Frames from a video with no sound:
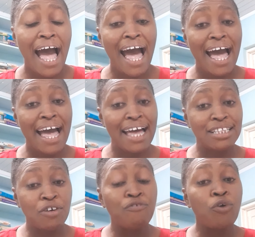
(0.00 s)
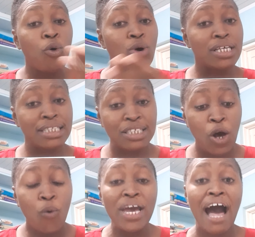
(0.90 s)
and of course,
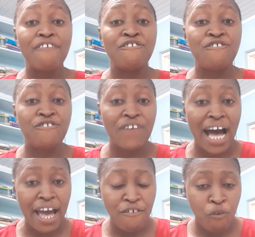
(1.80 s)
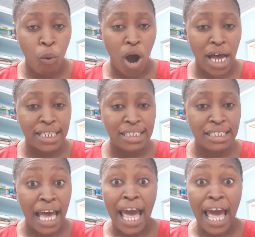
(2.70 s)
we have 5 ones.